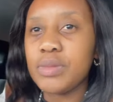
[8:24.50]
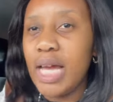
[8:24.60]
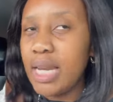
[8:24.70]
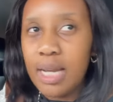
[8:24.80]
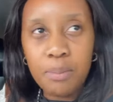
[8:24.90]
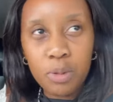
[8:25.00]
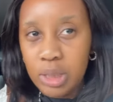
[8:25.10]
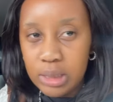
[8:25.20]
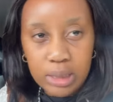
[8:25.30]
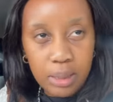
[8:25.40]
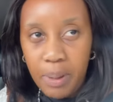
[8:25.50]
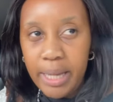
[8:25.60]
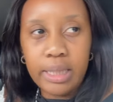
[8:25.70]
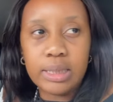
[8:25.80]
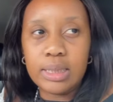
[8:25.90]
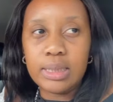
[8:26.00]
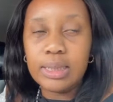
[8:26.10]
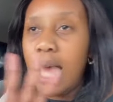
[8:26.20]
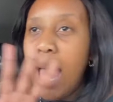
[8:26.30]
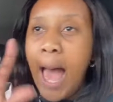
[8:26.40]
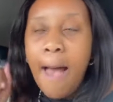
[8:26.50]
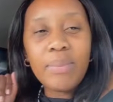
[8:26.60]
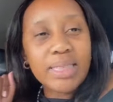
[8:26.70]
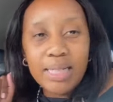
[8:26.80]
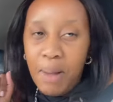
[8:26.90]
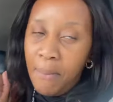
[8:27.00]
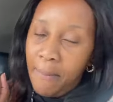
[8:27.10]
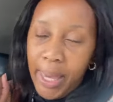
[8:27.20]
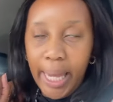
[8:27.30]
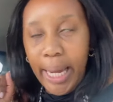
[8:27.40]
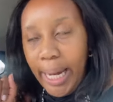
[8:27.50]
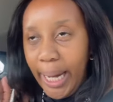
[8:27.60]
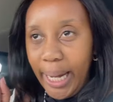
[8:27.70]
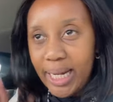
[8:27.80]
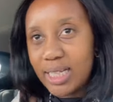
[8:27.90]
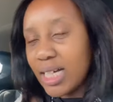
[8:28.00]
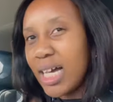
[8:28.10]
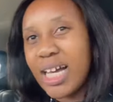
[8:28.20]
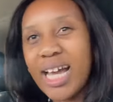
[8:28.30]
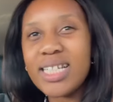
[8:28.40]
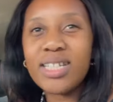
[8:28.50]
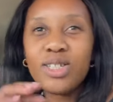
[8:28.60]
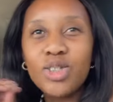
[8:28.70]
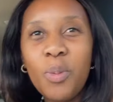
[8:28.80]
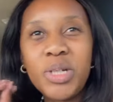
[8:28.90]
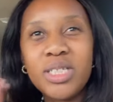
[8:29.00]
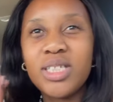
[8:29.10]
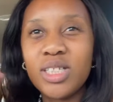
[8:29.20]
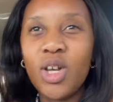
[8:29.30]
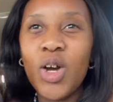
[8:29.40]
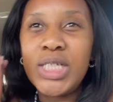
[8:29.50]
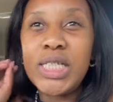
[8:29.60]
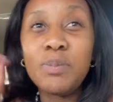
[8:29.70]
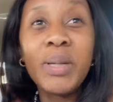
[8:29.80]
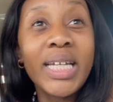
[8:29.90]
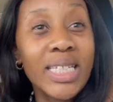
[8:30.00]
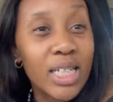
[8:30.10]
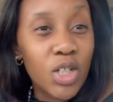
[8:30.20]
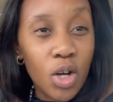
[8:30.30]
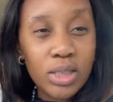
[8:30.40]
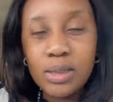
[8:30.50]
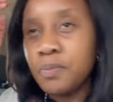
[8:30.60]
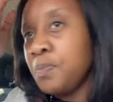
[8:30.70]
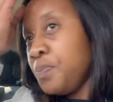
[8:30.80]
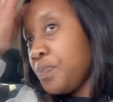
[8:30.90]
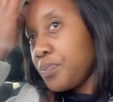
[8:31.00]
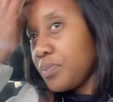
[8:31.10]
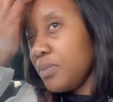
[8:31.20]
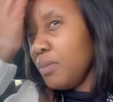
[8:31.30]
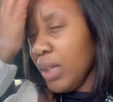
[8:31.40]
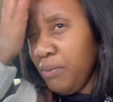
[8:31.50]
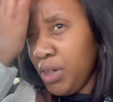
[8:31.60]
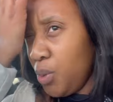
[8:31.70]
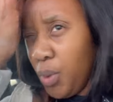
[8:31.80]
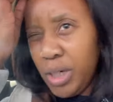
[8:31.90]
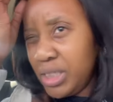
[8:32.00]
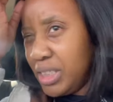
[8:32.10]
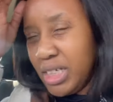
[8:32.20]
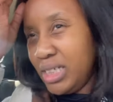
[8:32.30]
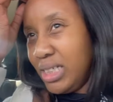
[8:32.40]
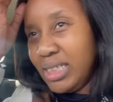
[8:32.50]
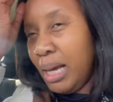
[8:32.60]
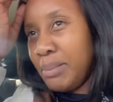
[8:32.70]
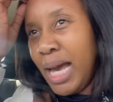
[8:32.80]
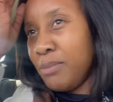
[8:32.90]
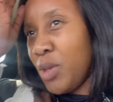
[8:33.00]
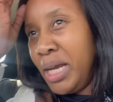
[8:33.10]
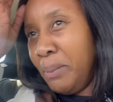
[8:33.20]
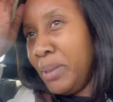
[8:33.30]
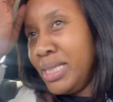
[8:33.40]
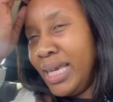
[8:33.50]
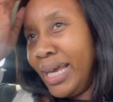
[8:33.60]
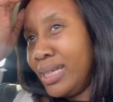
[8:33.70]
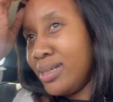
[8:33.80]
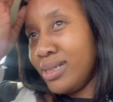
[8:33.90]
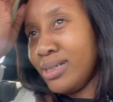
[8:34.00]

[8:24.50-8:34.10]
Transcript: and I'm gonna stick by it. I'ma stick by my man. Guys, I need to stop watching TikTok, because I speak in TikToks even at work. And sometimes you're in a meeting and